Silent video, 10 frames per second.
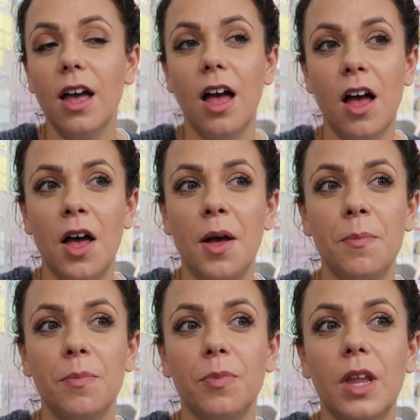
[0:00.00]

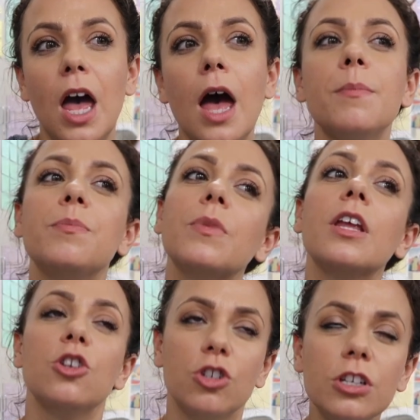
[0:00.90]
Um, I'm
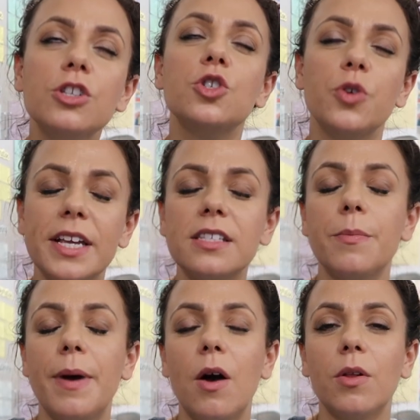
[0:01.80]
just stressed
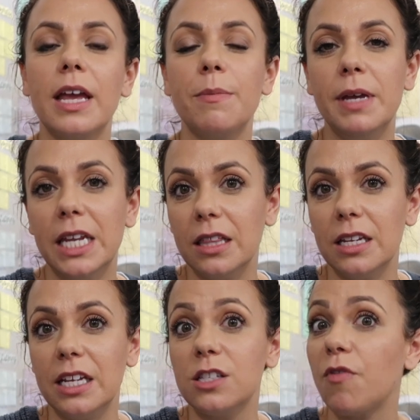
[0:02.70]
about like meeting the
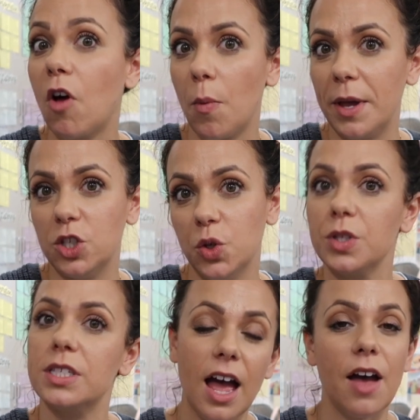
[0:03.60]
needs of all my
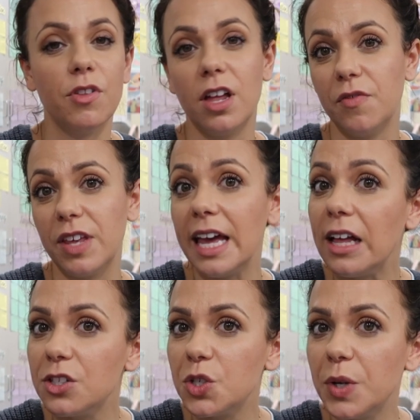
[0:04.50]
students. I have a lot of
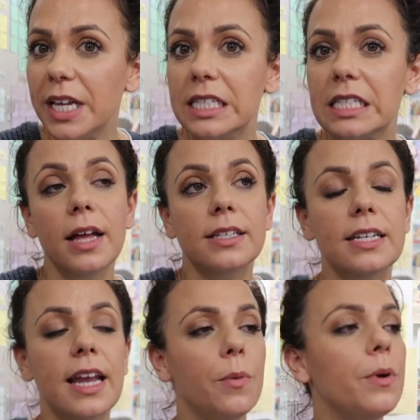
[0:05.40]
EL students.
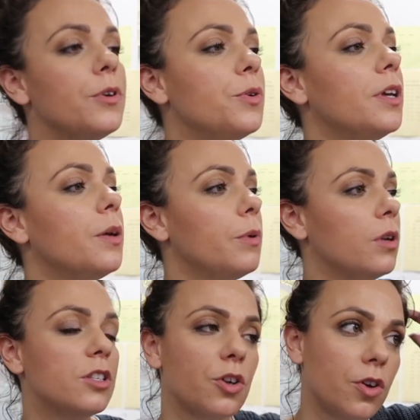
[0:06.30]
Today we were doing
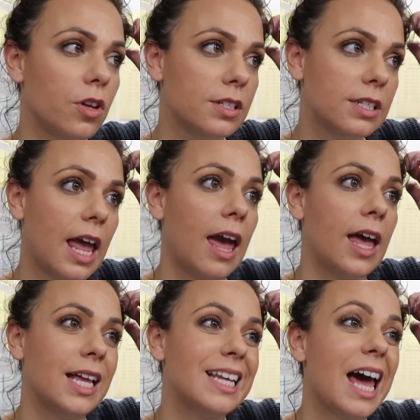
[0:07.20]
community circles
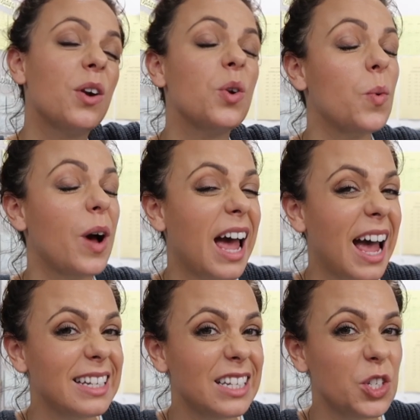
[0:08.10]
and I don't know why
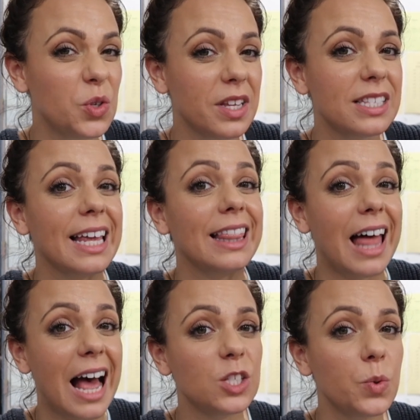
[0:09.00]
I didn't do this like
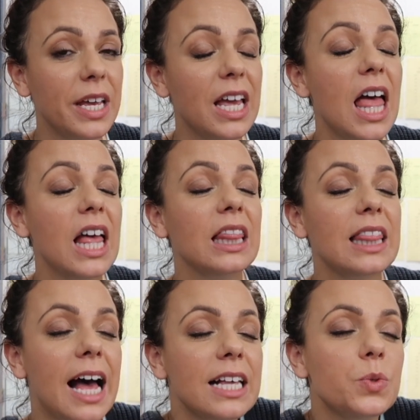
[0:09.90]
last week,
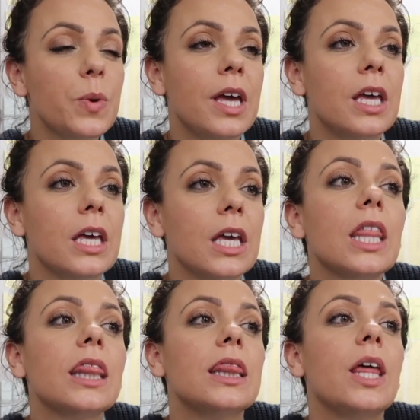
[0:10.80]
last week
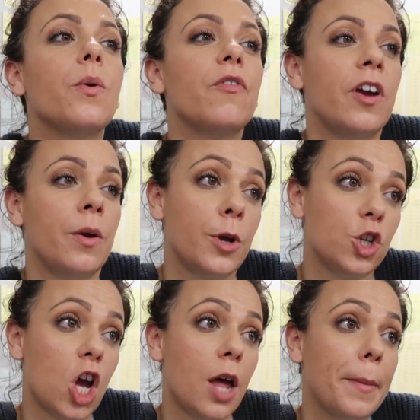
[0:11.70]
they were very
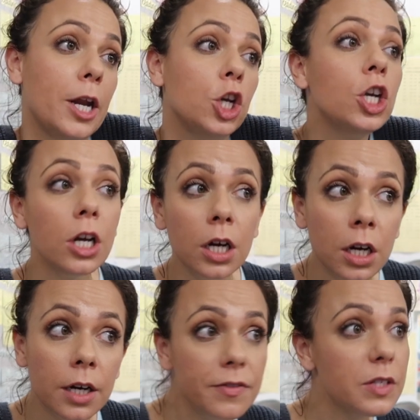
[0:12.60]
much on my
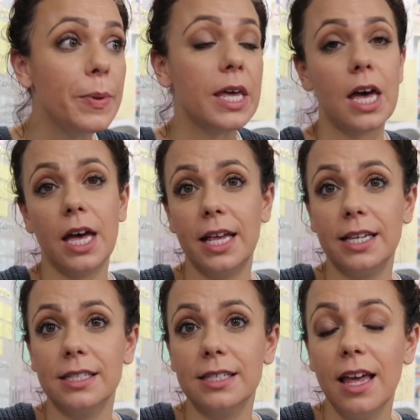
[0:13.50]
nerves
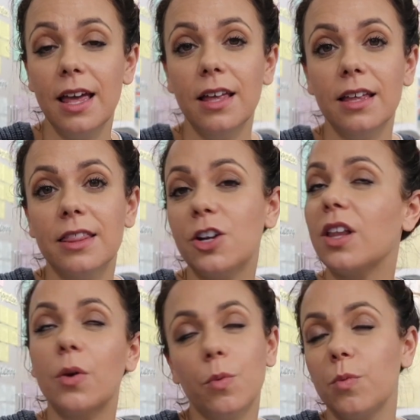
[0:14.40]
because they're
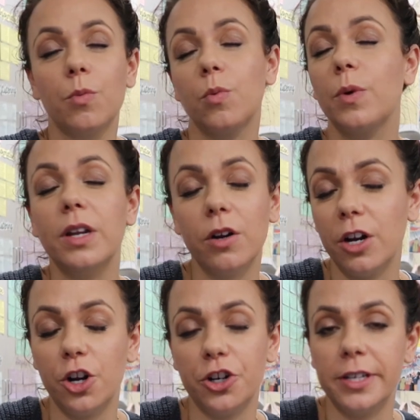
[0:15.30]
like, we don't
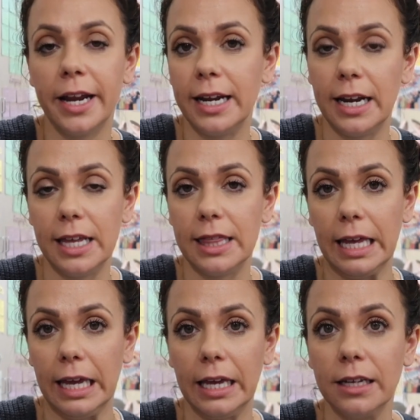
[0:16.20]
understand
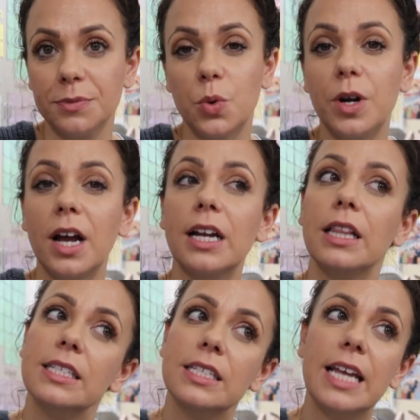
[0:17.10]
anything, so we're not gonna
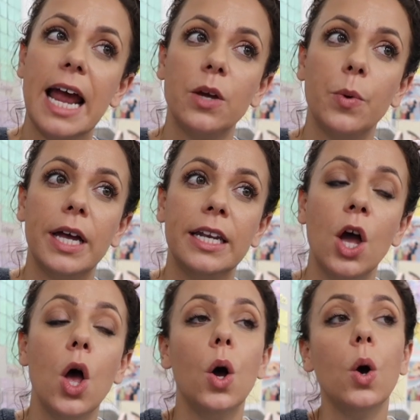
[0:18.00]
listen to anyone
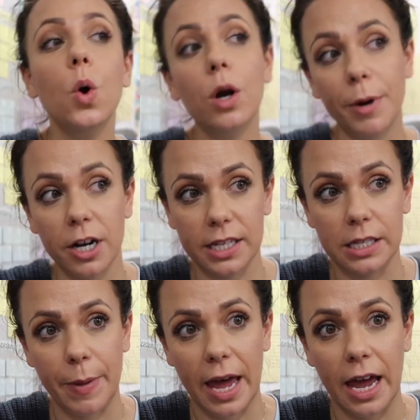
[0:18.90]
or
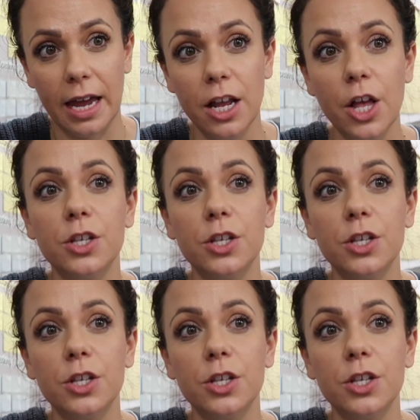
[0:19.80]
participate.